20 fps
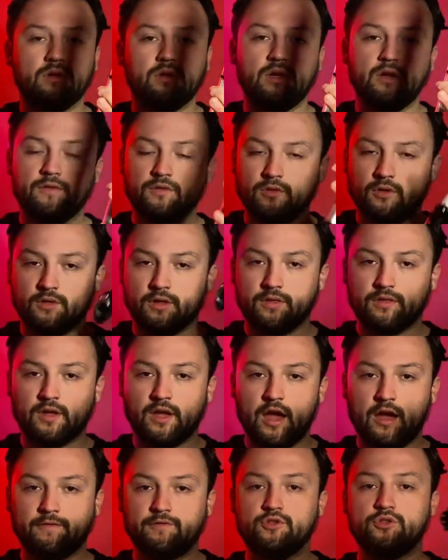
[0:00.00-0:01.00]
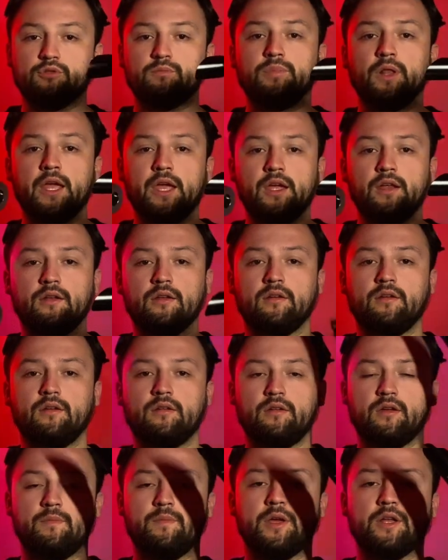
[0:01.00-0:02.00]
even though that they have two blade
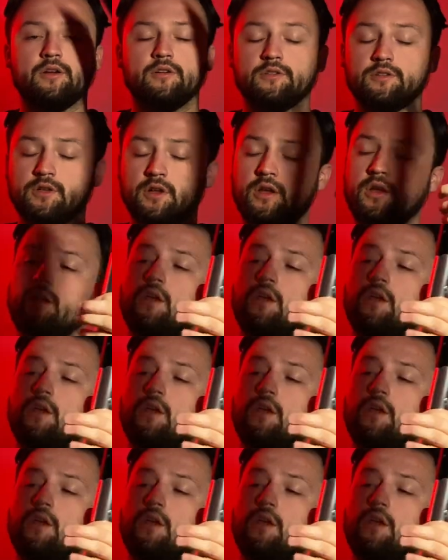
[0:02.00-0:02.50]
emitters,